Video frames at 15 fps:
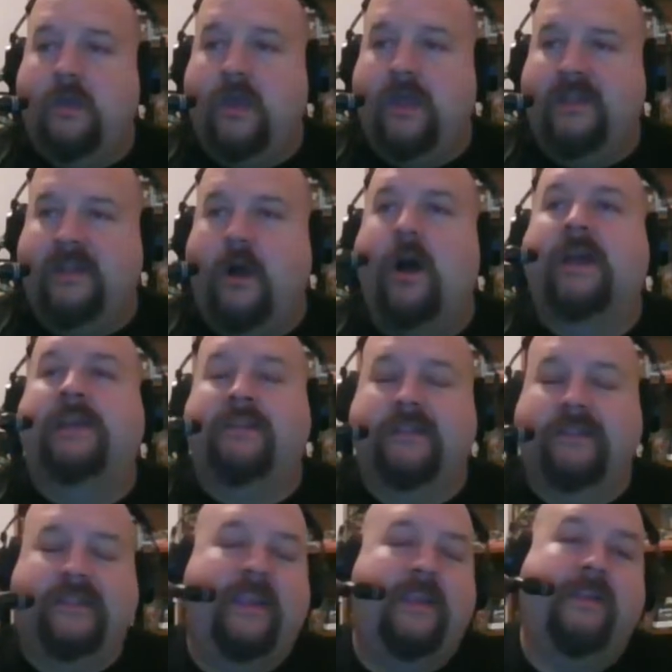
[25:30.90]
And, I
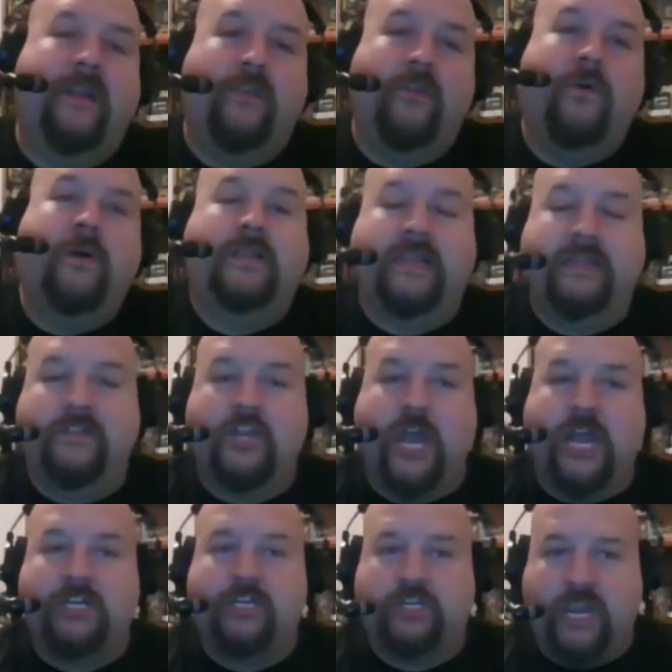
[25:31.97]
did say another one. Get
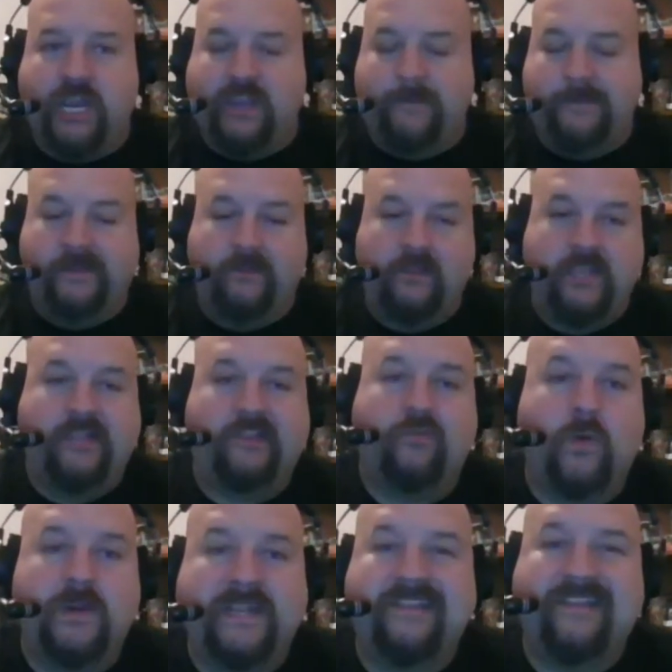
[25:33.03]
Josh Jacobs at least
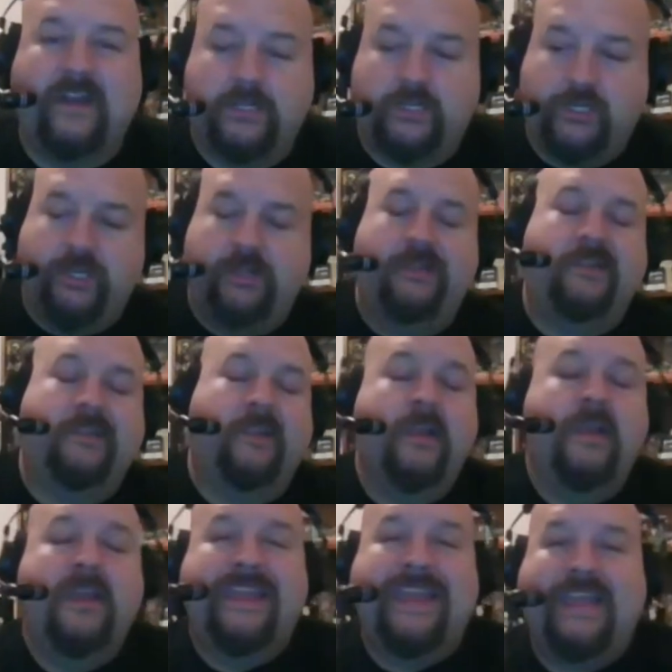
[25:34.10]
20 touches
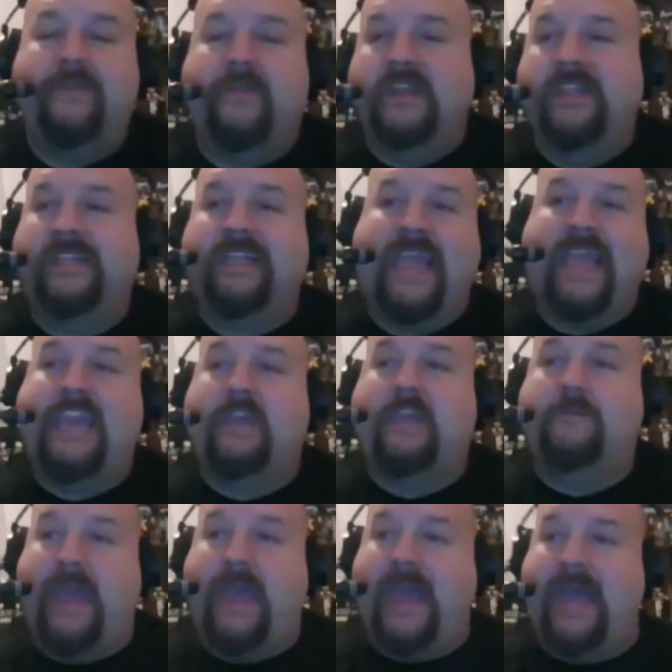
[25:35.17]
in this
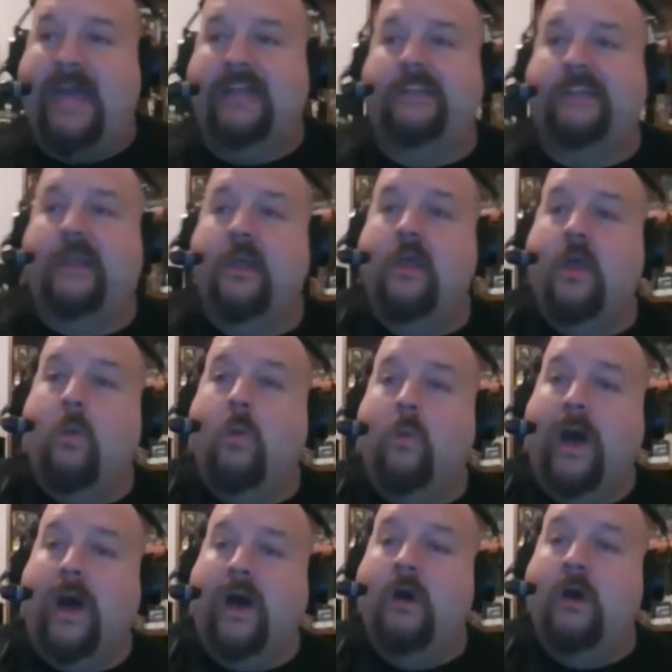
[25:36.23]
game as
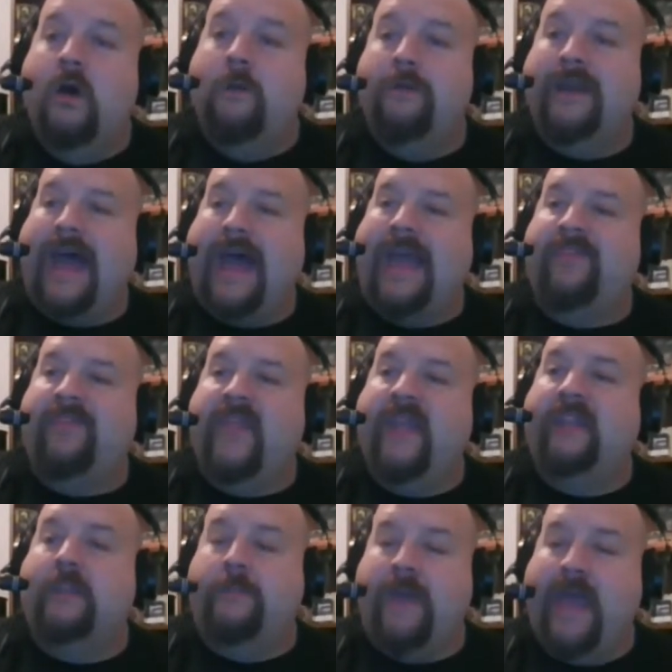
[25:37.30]
well. But I think
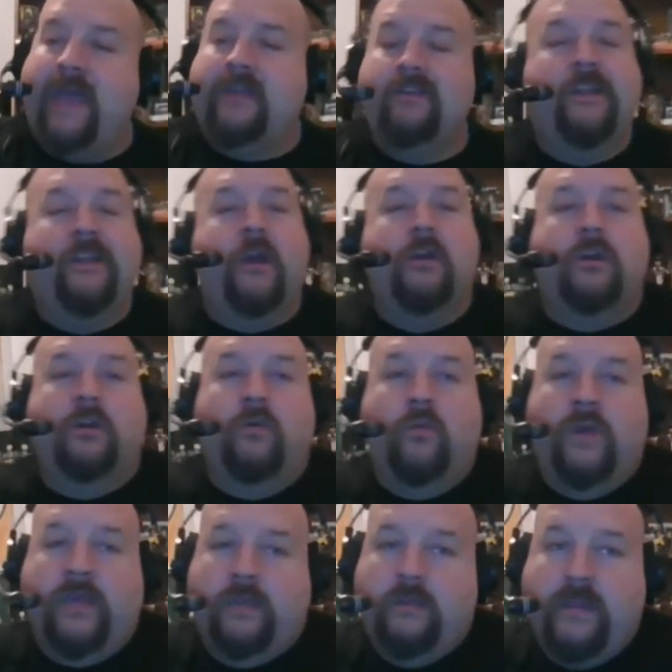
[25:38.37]
the Packers are going to
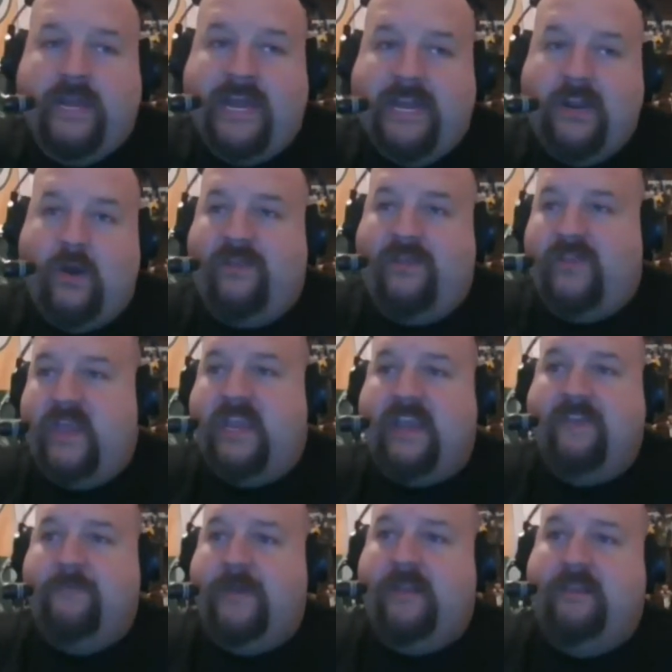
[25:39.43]
win. And I think
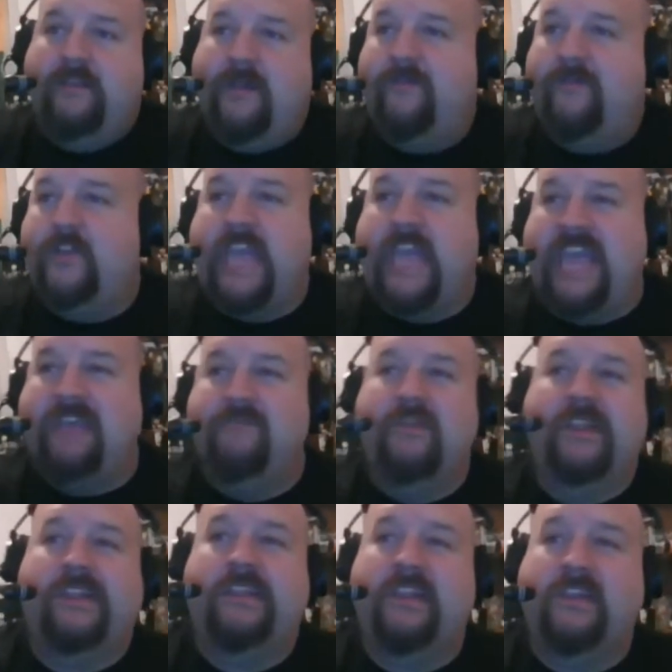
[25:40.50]
I've picked them every game
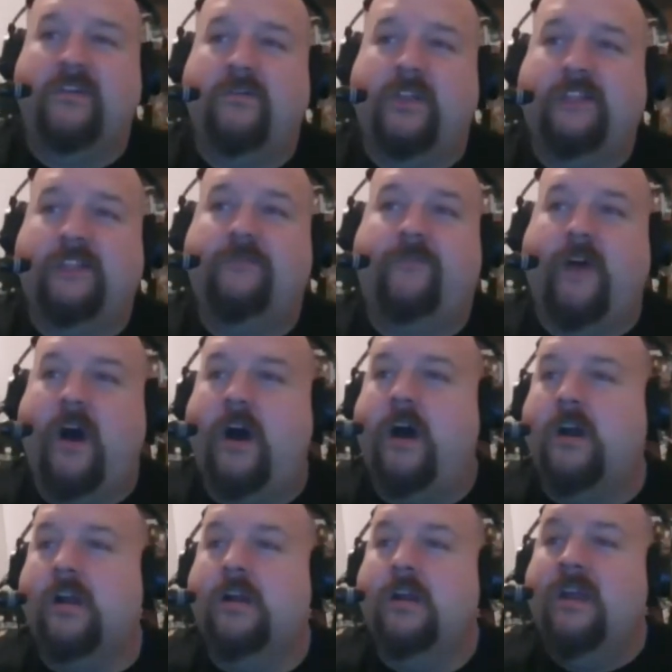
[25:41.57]
this year thus
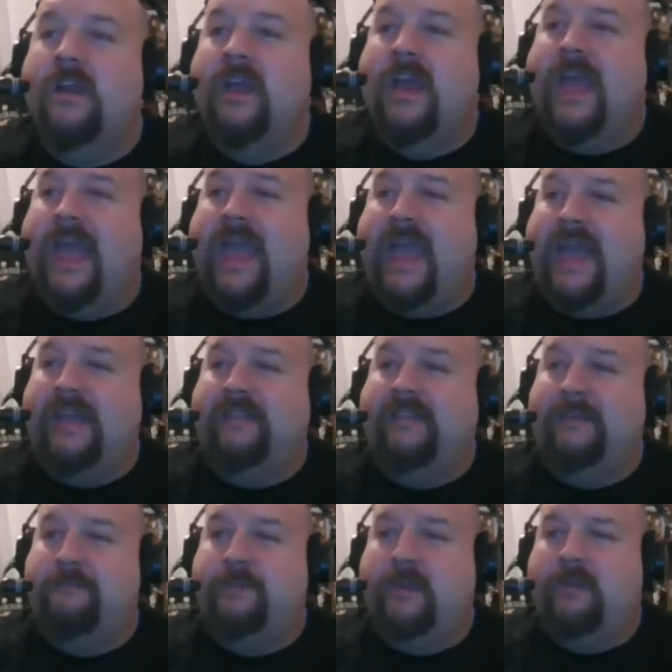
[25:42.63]
far. And
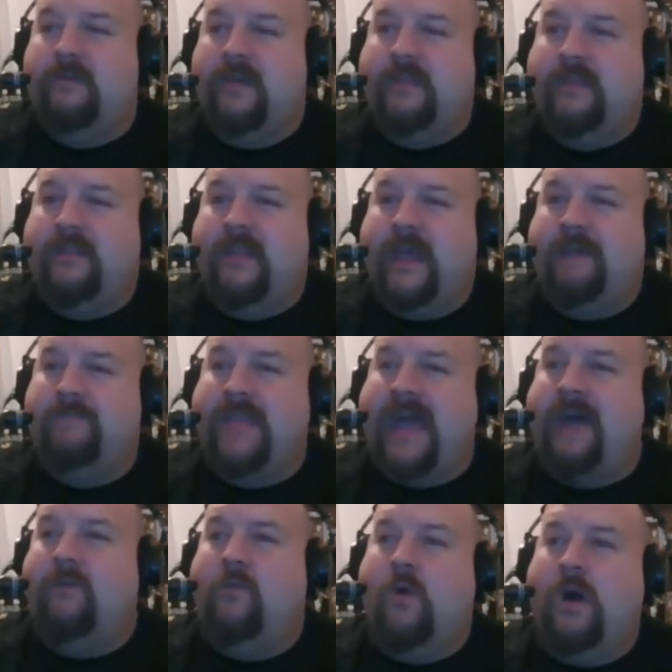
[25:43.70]
typically, I'm
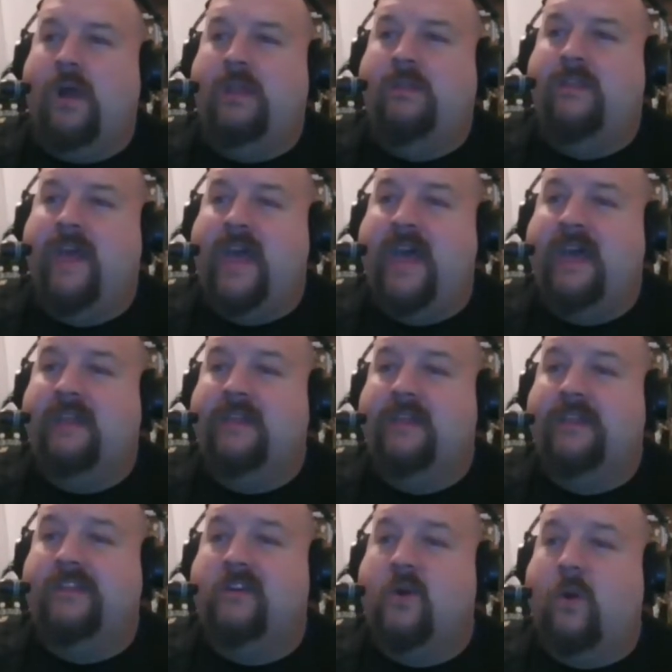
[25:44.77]
not one that
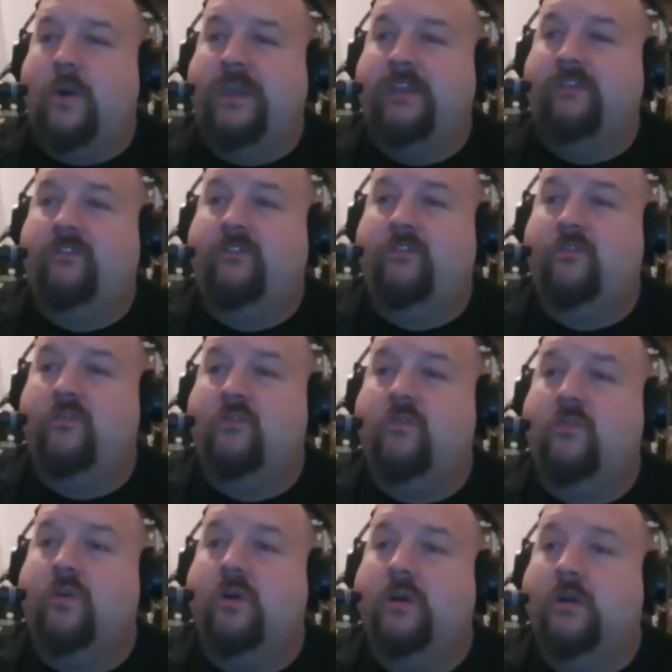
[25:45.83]
is going
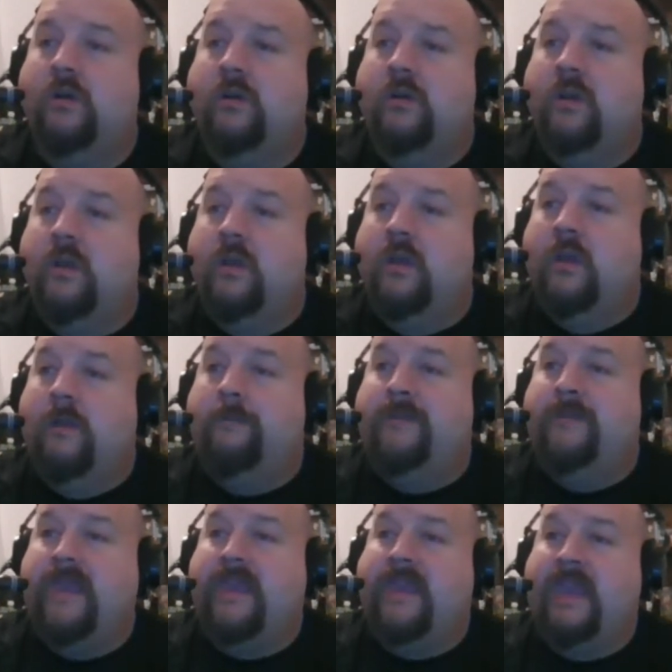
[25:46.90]
to
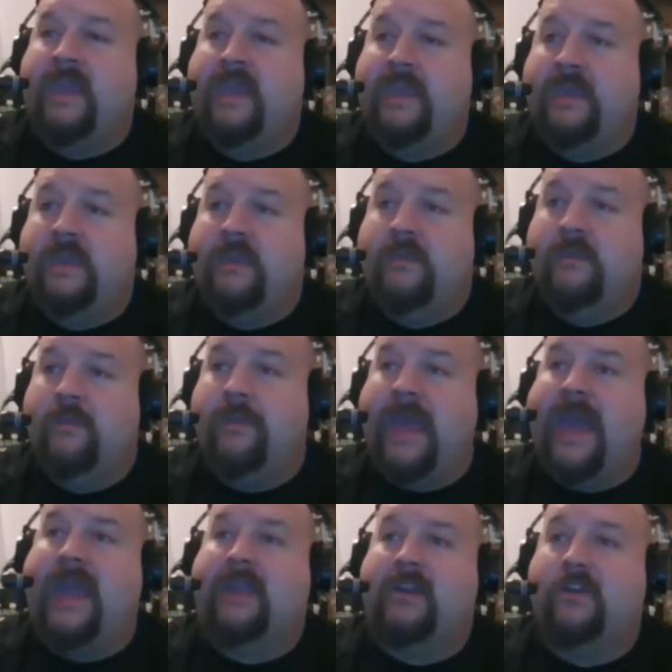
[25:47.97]
pick the
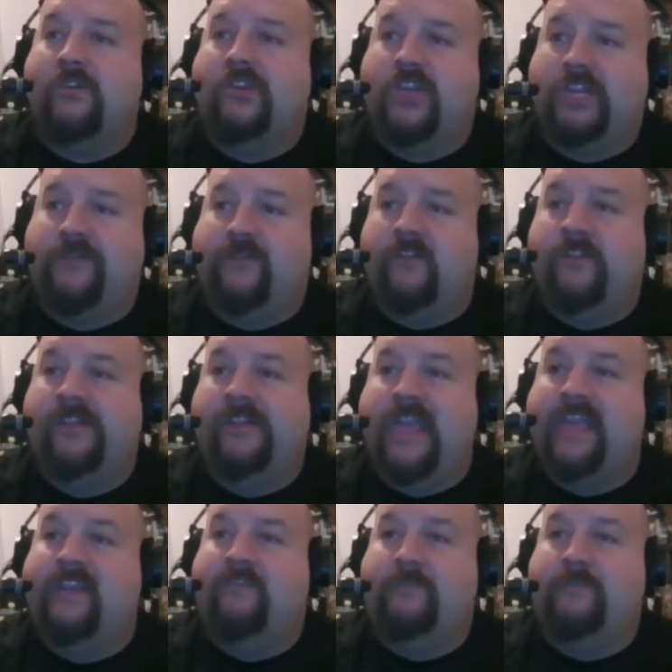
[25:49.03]
Packers just for the
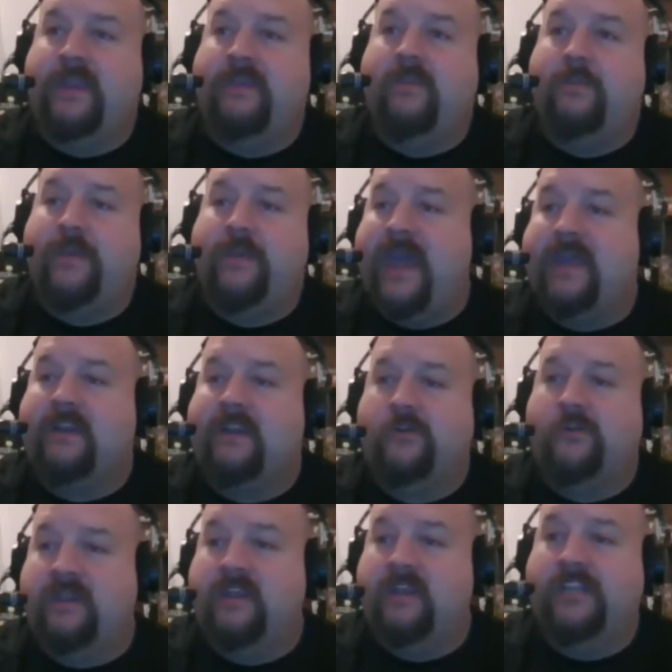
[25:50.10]
sake of picking the Packers
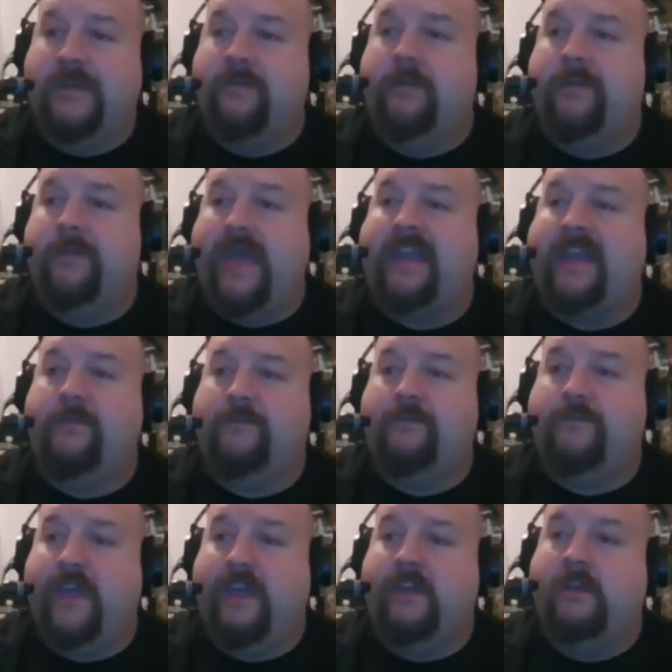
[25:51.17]
because I'm a Packer
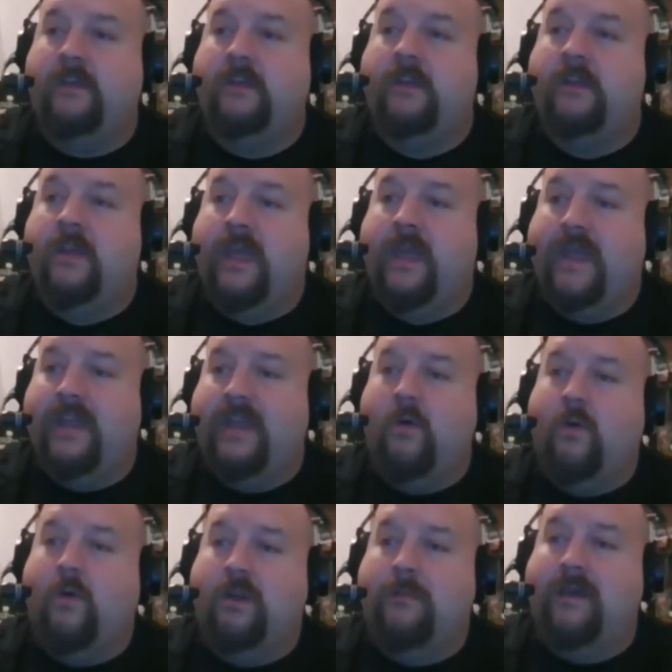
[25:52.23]
fan. And I know
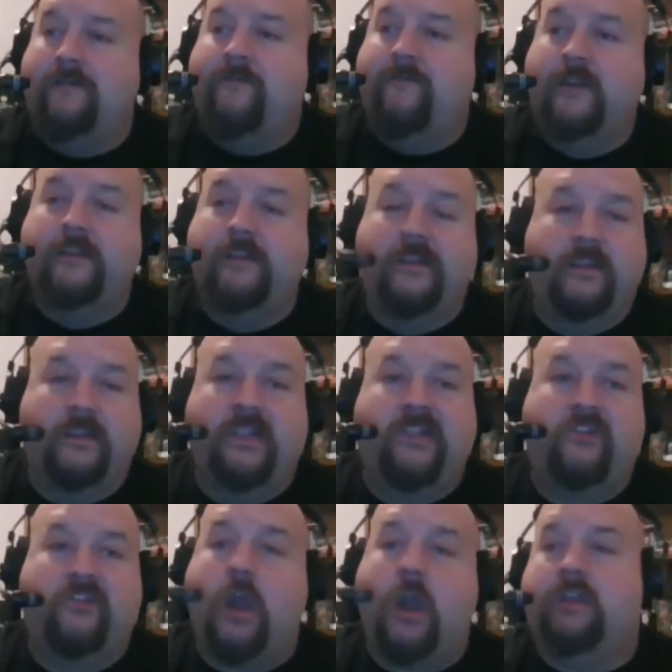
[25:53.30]
one of my friends is going to
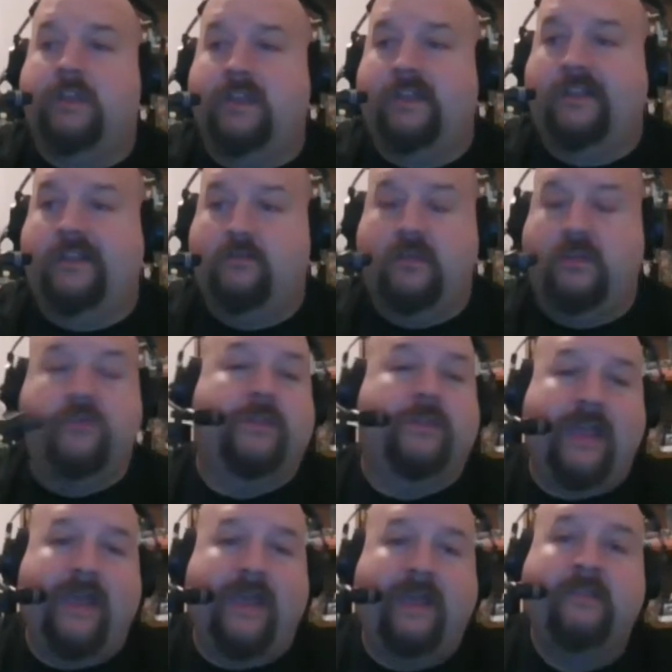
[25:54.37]
strongly disagree with
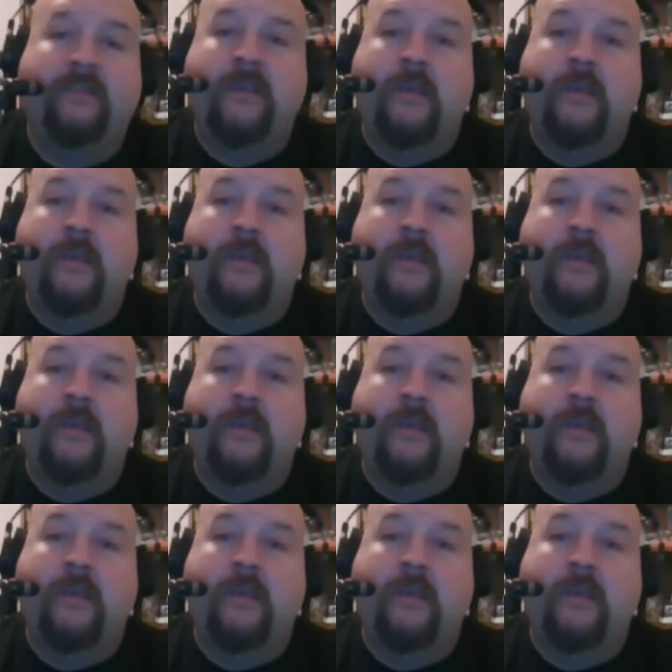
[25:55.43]
that.